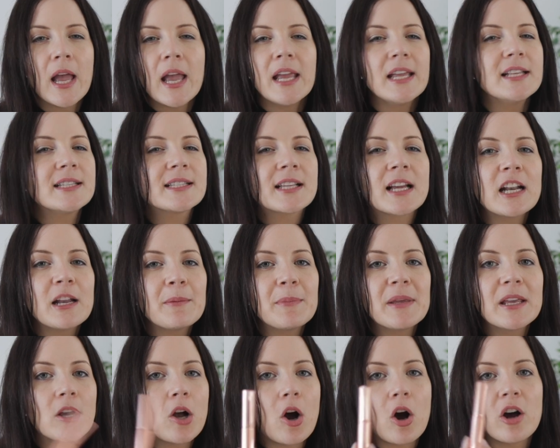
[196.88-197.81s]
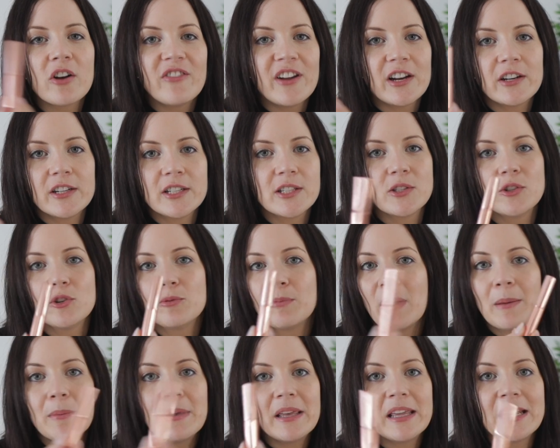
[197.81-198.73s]
it's gonna be gone very soon,
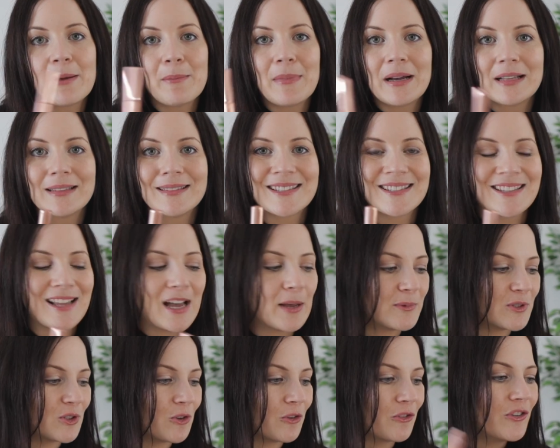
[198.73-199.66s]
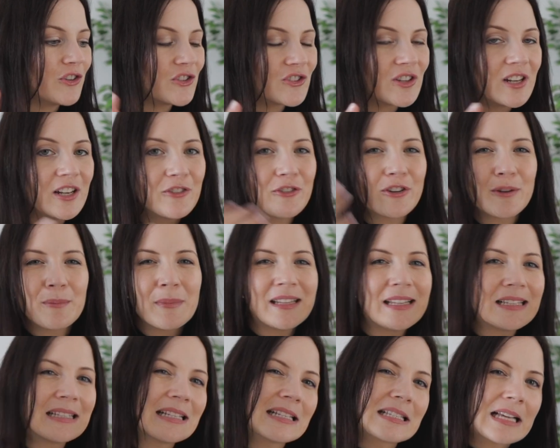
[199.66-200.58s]
maybe in a month's time. So officially for me
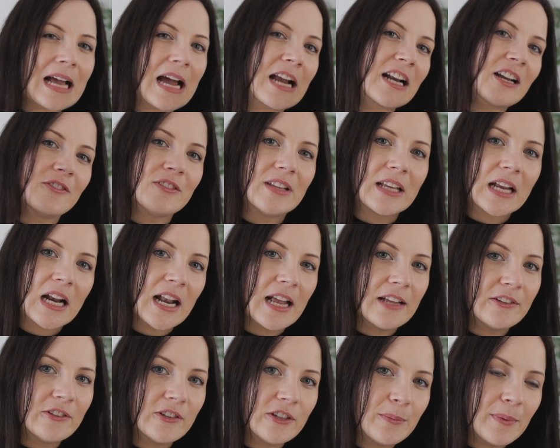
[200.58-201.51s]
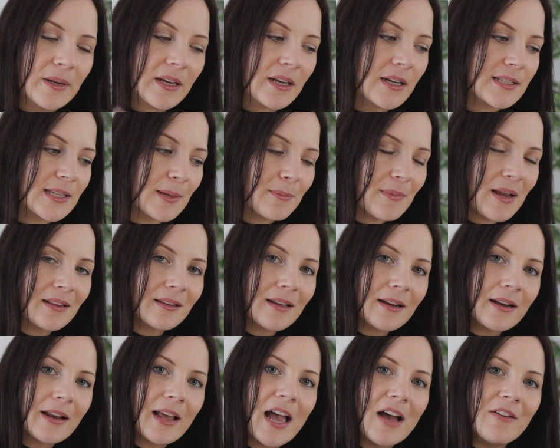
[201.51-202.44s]
this is kind of decluttered because I'm not
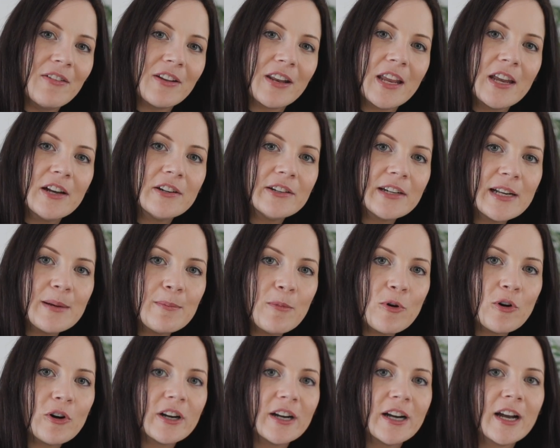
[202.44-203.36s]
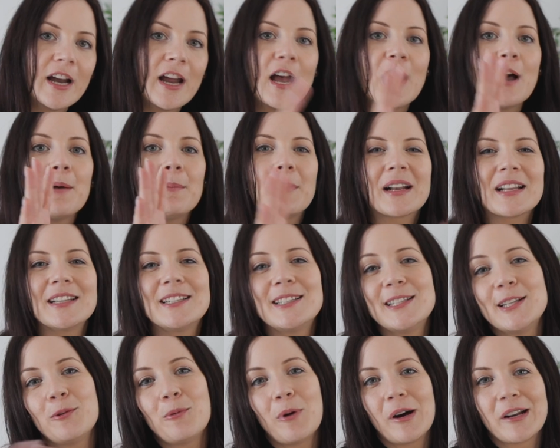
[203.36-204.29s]
gonna have it here anymore, but I
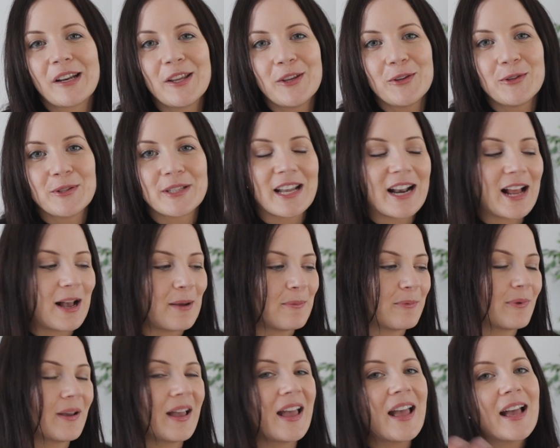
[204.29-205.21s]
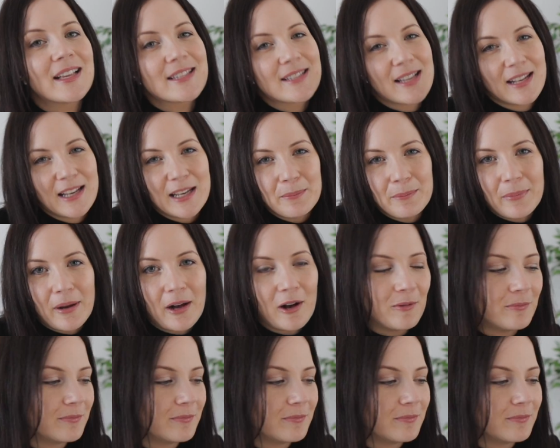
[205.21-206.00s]
still want to use it up as a lip balm.